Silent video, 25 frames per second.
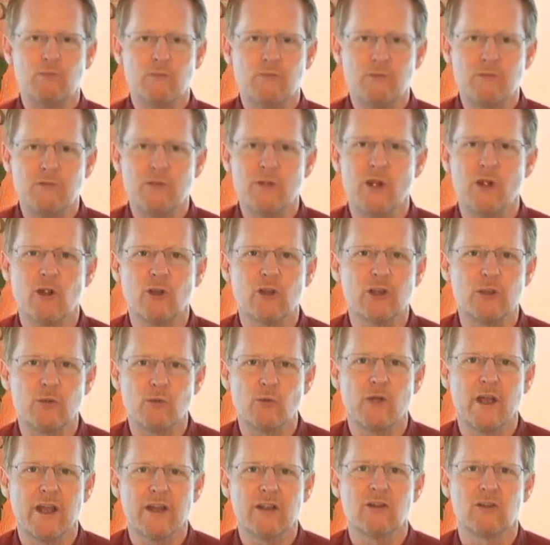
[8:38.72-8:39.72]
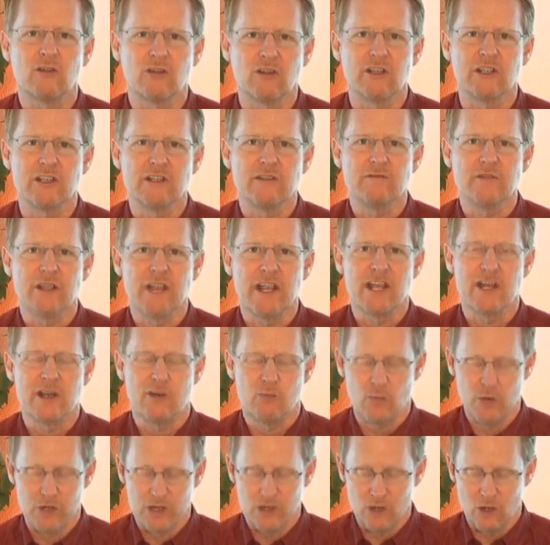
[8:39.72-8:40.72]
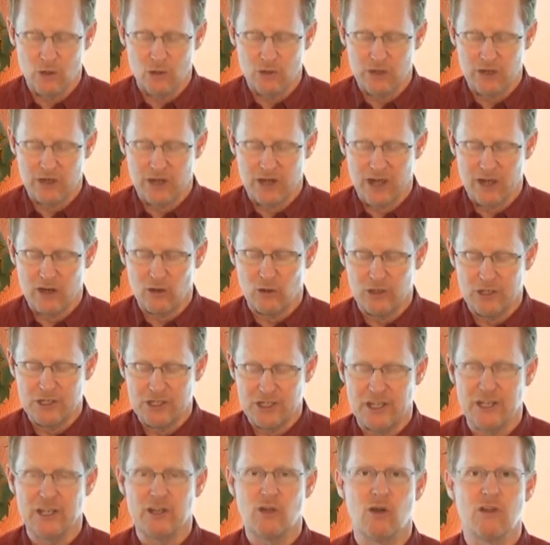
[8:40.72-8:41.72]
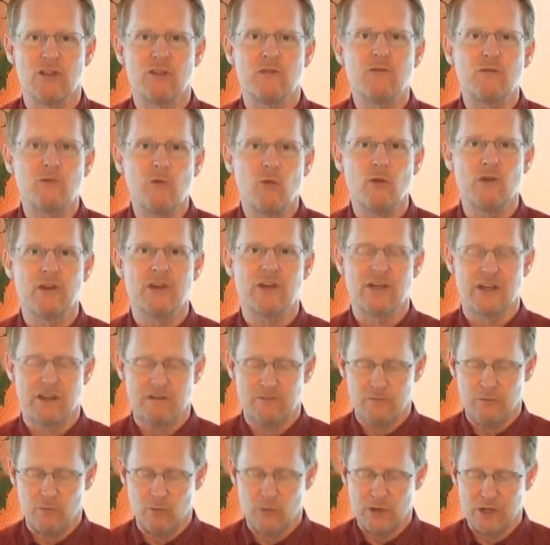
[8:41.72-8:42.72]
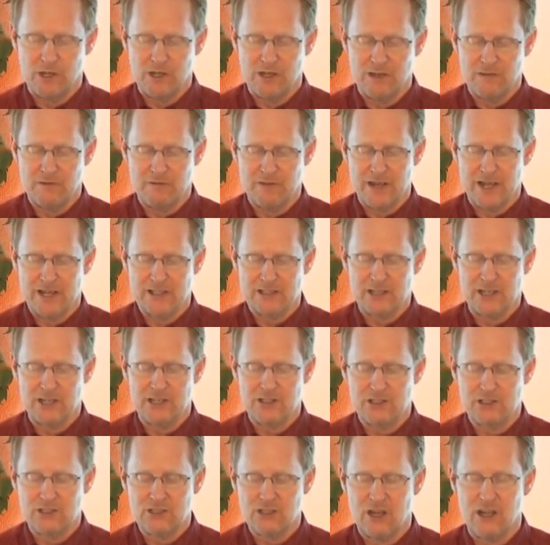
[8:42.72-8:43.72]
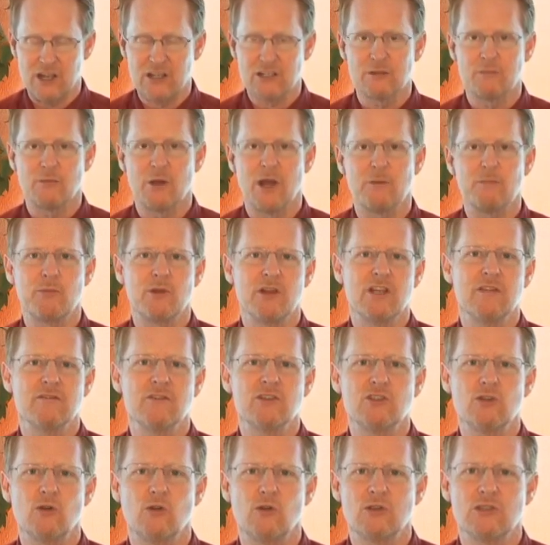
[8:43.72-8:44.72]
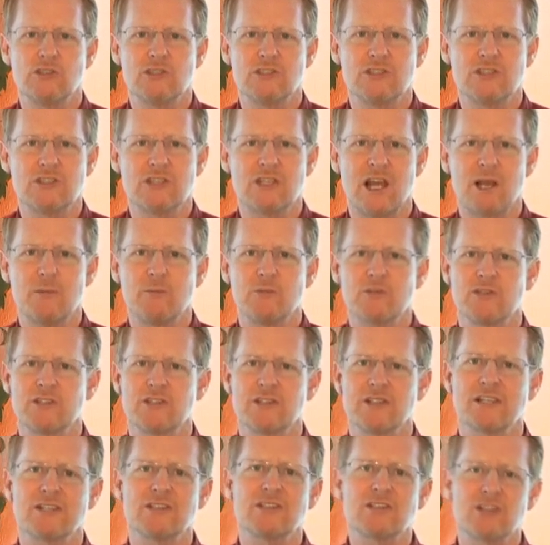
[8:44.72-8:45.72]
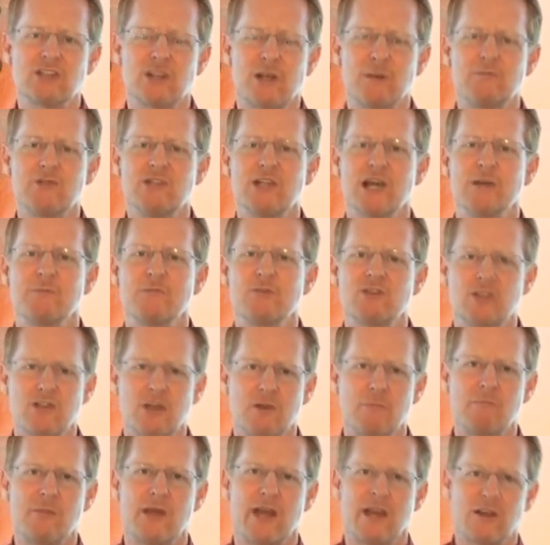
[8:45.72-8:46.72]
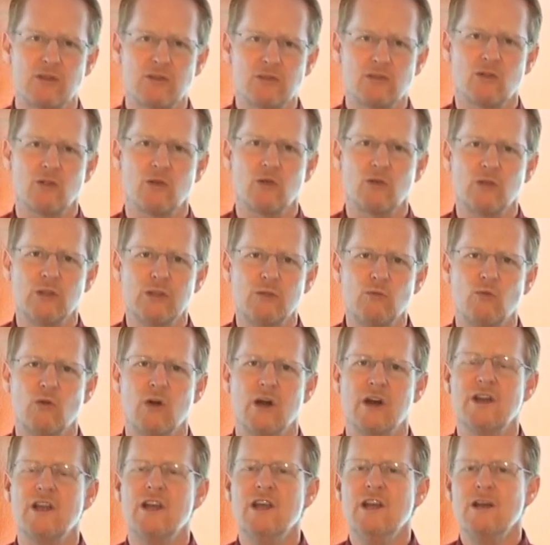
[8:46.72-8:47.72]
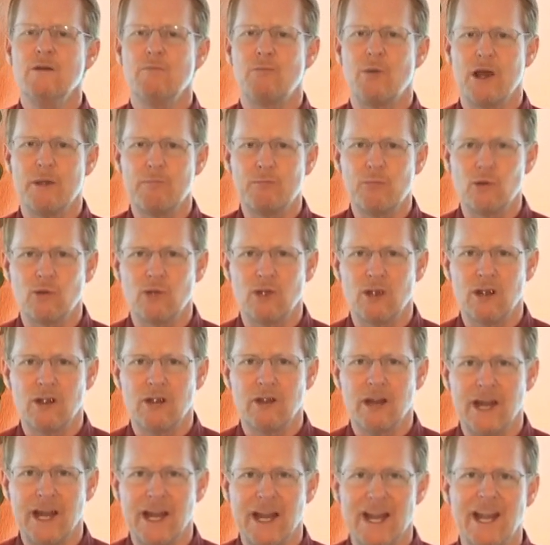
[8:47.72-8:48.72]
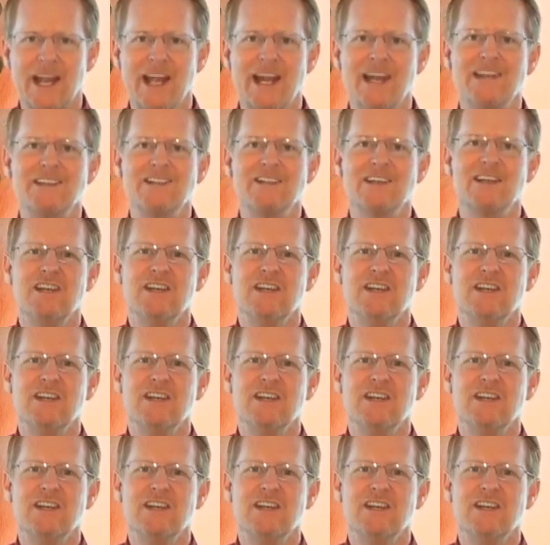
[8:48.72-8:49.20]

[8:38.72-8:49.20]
fairly regularly. And we know that not only did he go on the 40 day, 40 day fast that I just talked about, but even told his disciples, he said, sometimes some battles are only won by prayer and